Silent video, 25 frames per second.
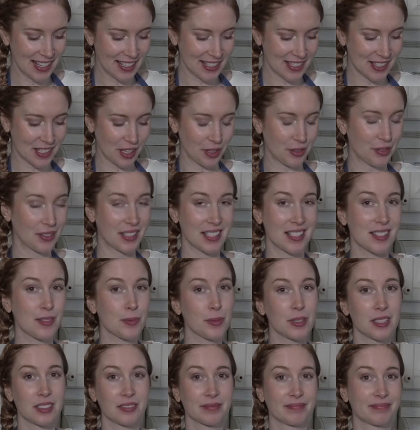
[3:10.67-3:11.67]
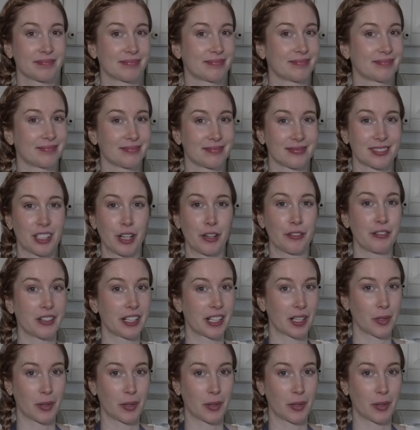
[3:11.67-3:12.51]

So this will go very